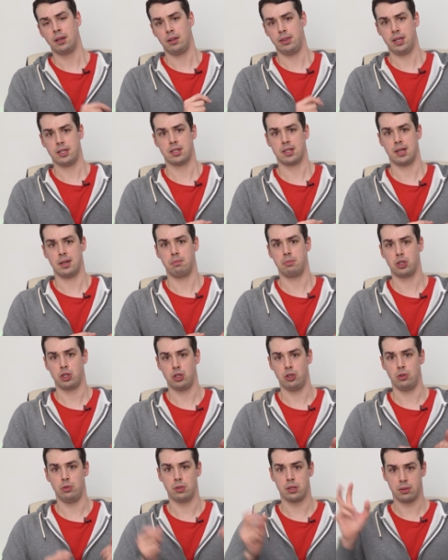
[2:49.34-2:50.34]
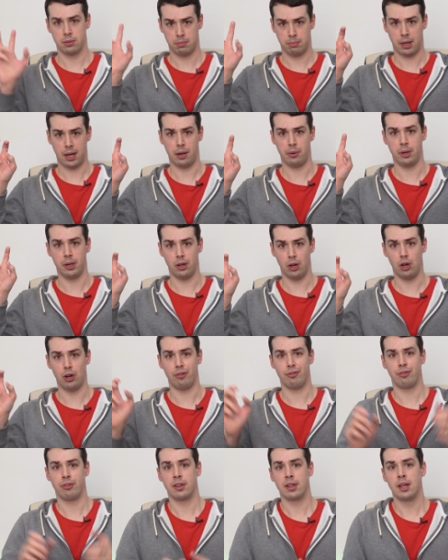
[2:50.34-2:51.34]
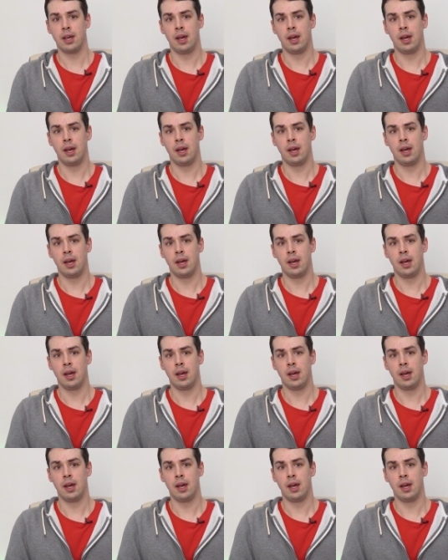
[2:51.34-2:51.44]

and this time choose power off.